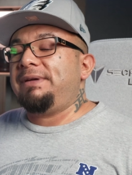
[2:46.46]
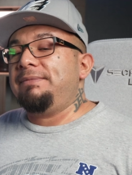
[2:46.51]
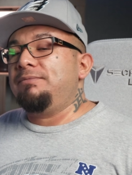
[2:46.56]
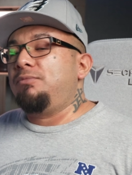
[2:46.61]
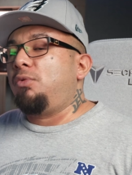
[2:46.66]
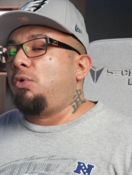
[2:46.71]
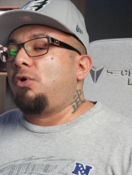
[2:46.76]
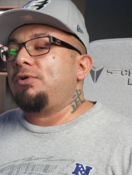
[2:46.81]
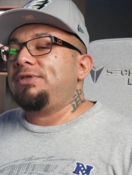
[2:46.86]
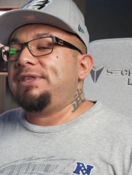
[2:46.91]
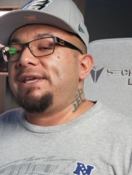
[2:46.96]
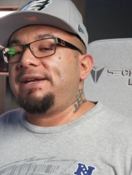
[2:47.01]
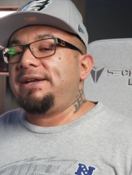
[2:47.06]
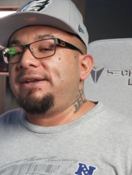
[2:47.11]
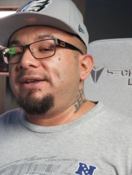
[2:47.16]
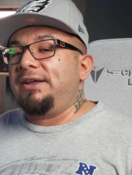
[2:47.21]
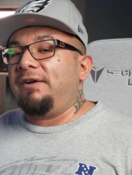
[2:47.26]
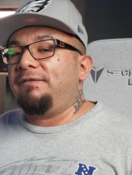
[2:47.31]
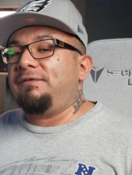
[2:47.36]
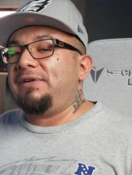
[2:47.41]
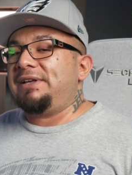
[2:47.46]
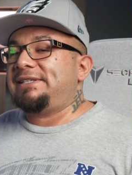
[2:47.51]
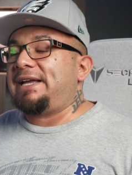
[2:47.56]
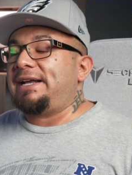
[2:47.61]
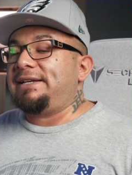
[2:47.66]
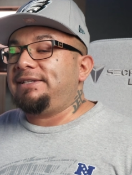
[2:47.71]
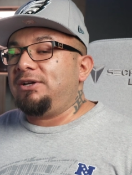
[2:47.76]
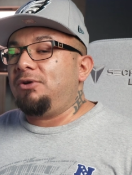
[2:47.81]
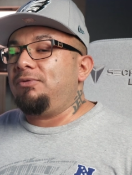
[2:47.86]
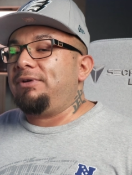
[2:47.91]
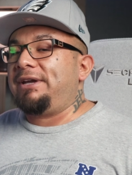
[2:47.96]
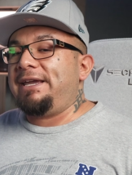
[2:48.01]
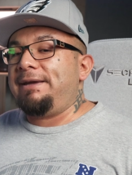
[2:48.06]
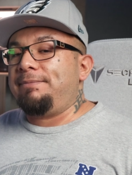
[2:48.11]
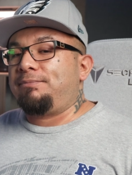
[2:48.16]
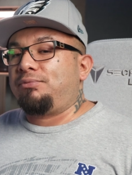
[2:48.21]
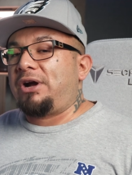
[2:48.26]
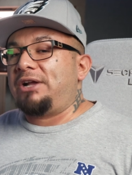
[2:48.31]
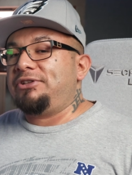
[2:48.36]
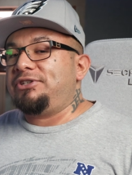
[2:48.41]
be more than enough, as I don't
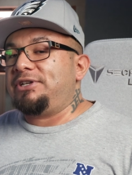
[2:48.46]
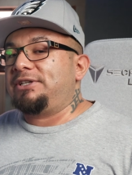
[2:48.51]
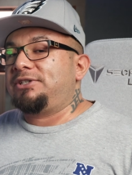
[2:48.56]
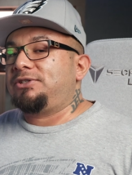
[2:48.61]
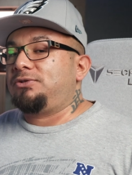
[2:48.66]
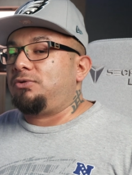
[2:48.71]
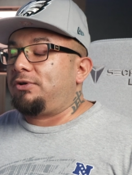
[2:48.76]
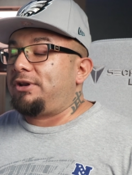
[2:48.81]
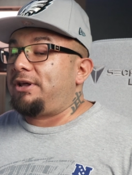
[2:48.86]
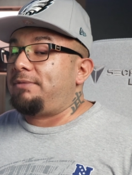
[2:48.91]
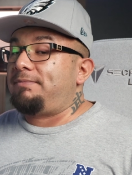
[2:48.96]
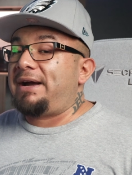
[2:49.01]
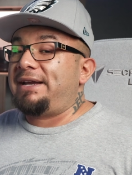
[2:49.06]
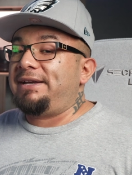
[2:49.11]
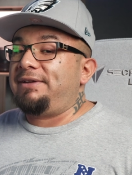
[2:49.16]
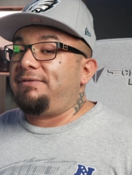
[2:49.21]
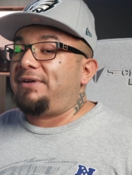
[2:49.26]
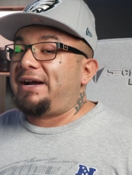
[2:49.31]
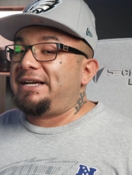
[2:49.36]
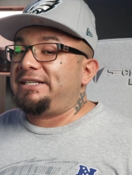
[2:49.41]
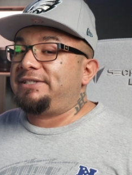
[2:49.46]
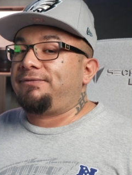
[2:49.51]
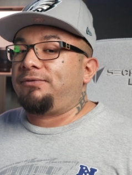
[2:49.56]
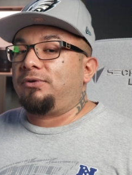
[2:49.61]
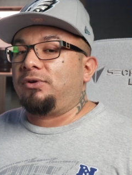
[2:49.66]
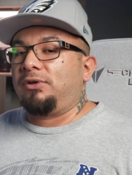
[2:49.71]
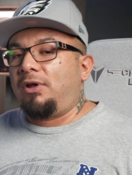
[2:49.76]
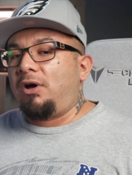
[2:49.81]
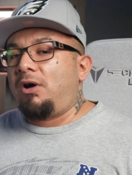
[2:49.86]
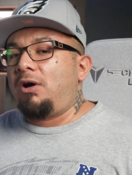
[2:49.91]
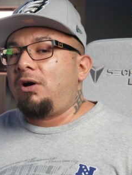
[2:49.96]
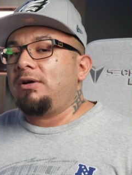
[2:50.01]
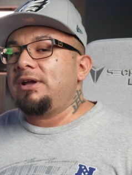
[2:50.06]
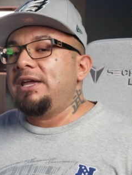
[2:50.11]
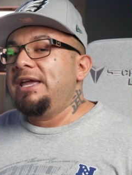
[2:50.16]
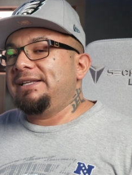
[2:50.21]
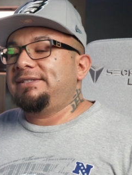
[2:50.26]
keep projects stored on my device for long